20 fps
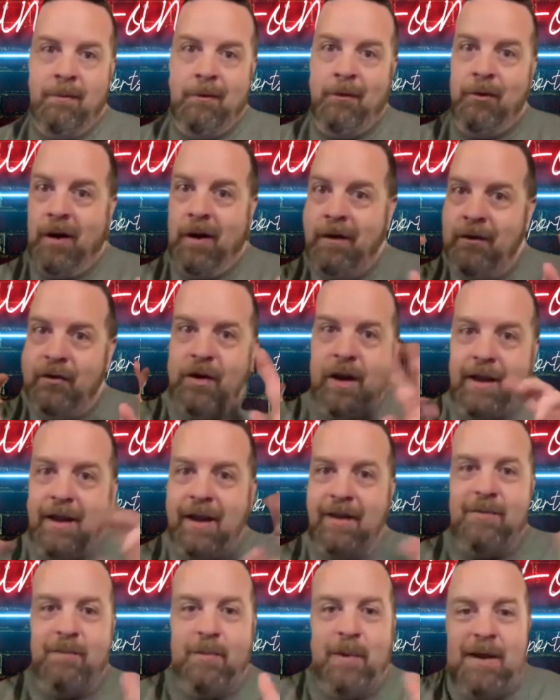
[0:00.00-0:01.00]
grunge, I
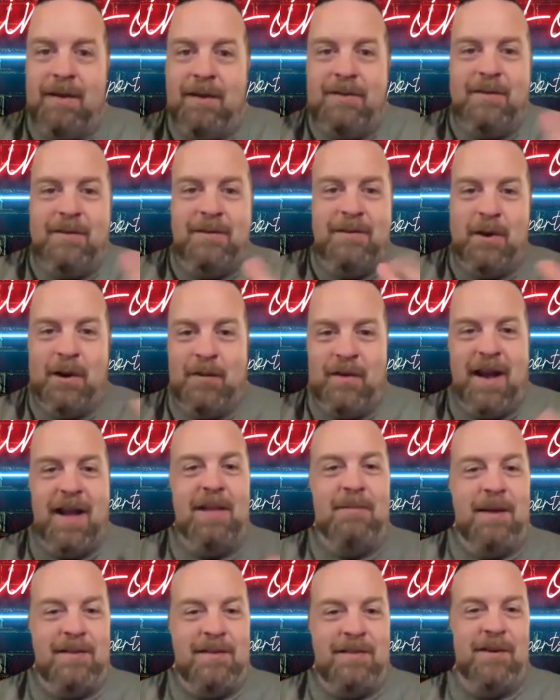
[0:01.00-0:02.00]
guess, bit sort of
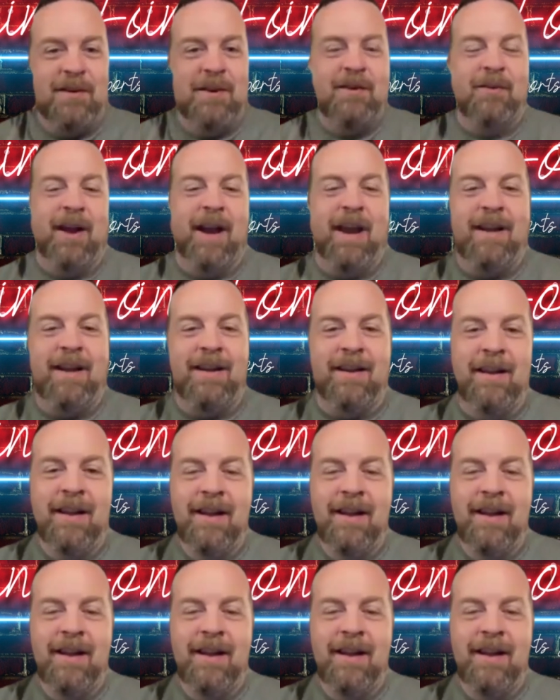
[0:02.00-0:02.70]
element to it, right? And